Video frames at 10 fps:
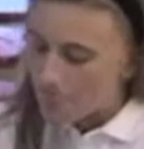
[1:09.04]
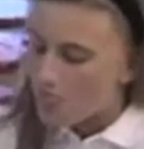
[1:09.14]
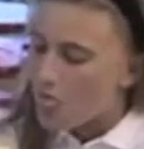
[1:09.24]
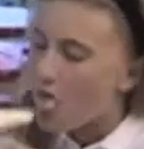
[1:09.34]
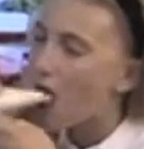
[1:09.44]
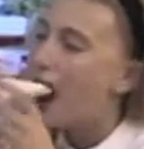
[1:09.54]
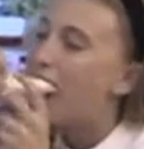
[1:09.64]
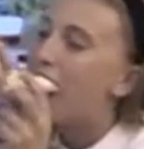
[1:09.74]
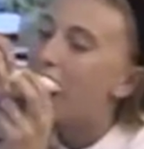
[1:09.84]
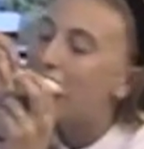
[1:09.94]
equation of
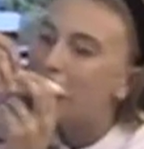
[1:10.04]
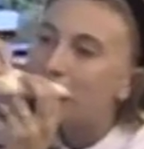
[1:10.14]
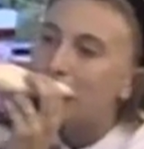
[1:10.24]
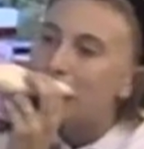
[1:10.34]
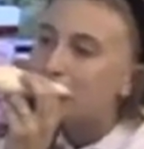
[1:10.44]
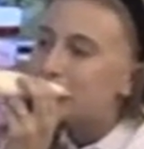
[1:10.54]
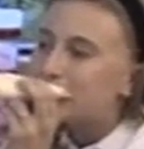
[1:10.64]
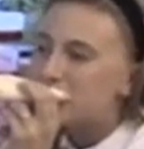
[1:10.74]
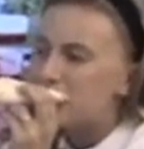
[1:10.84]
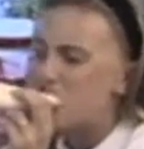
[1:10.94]
taking in
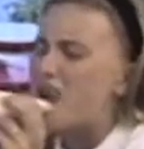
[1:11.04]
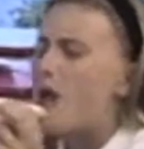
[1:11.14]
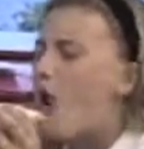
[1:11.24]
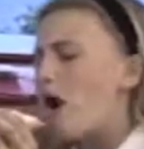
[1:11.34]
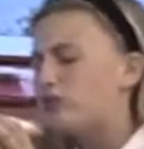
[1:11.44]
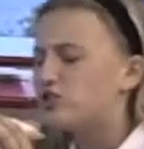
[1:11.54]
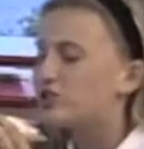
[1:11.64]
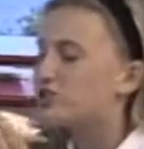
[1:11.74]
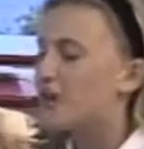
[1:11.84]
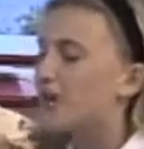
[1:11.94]
food and
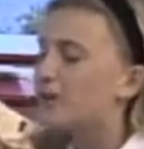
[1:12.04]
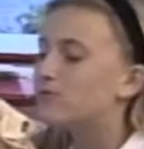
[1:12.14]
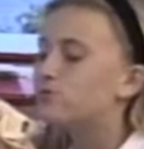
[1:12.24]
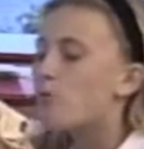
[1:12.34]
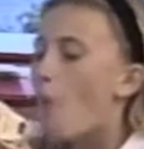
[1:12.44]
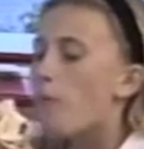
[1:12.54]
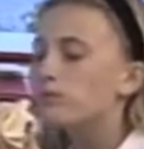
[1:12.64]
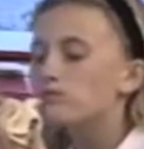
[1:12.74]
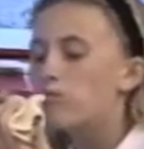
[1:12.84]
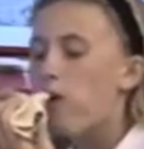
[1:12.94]
storing it as fat.